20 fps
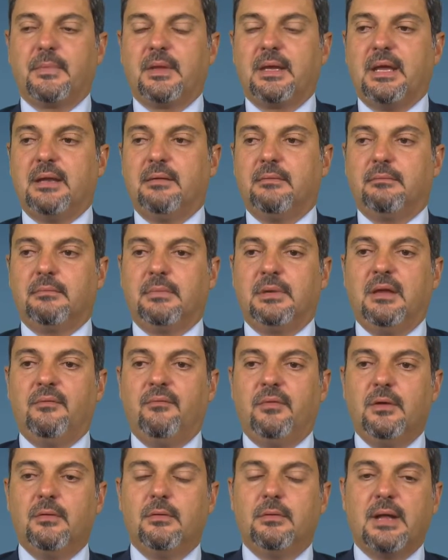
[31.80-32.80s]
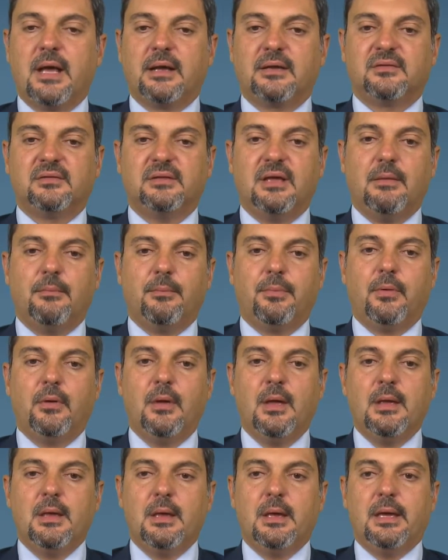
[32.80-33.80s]
can give you an
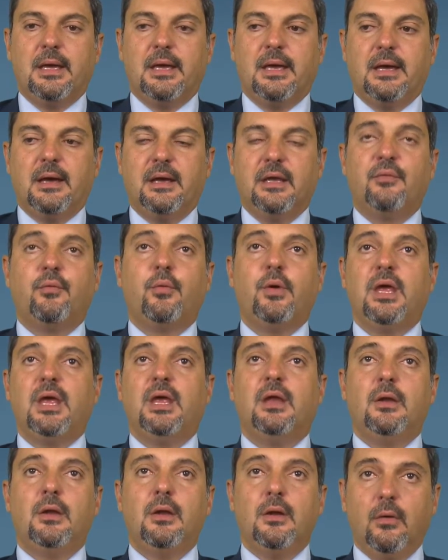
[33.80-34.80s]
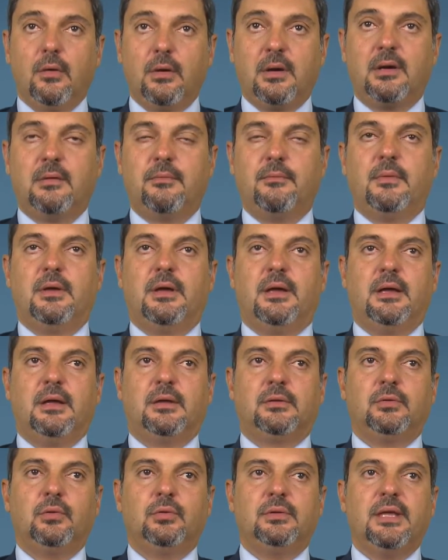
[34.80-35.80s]
example, if we look
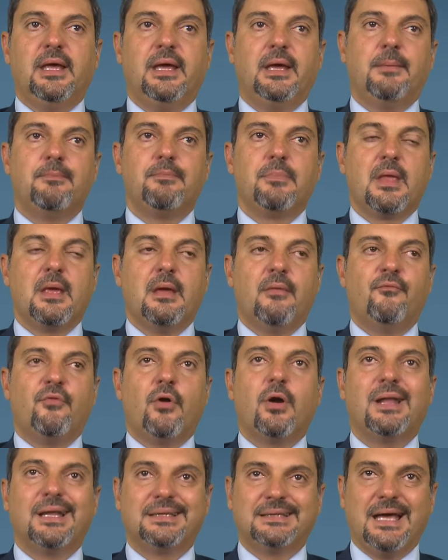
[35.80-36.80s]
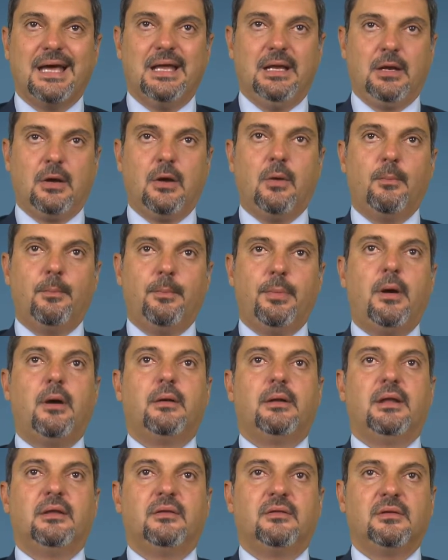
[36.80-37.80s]
to the volatile
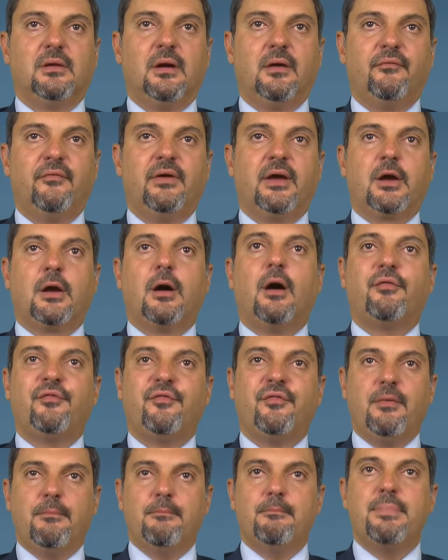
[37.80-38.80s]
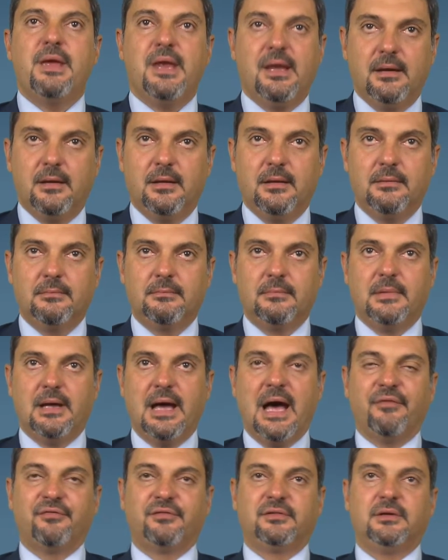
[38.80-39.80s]
components of the coffee bean
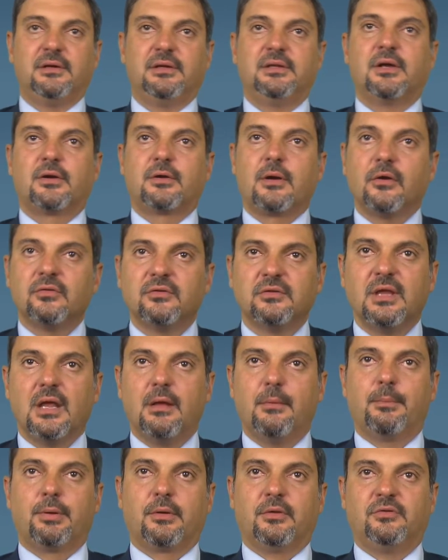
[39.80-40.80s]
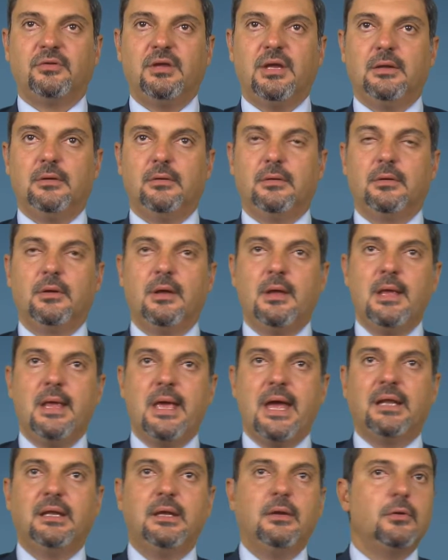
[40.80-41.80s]
after the roasting procedure,
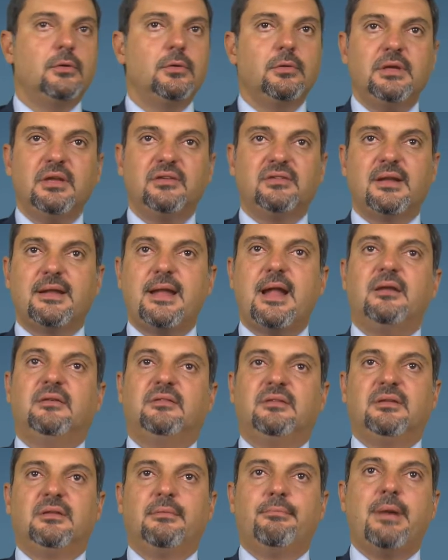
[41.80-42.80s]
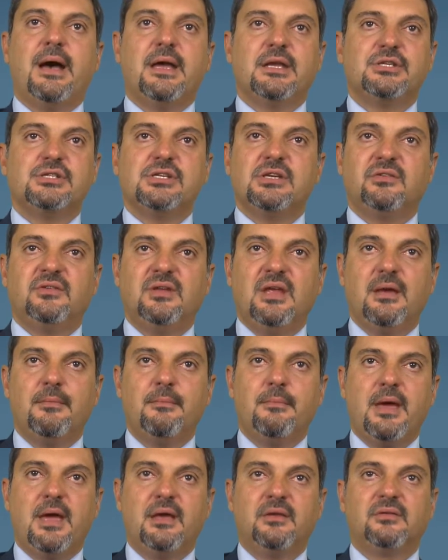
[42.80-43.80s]
and you do this analysis by
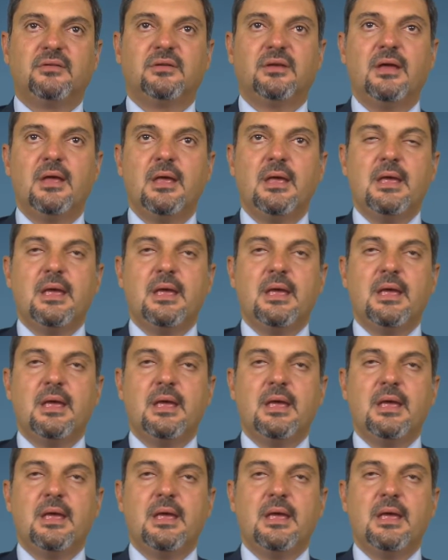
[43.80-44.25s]
GCMS,